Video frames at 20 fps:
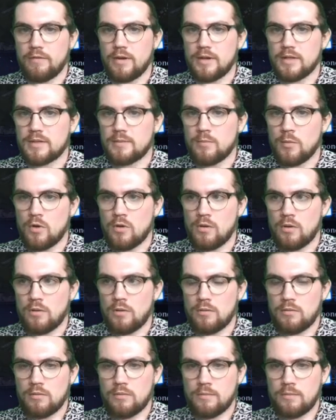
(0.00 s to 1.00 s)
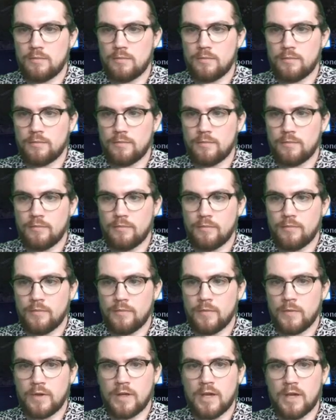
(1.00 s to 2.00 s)
very small.
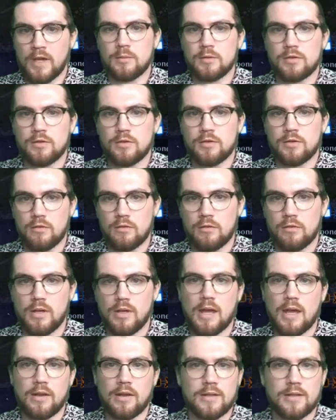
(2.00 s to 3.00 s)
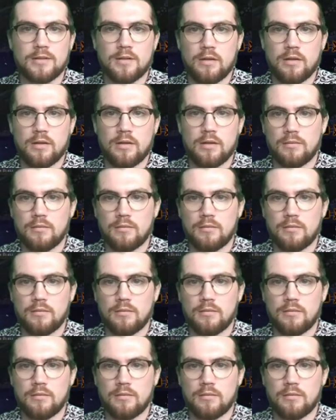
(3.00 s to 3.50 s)
Canopy Stalker. Yeah, that's not.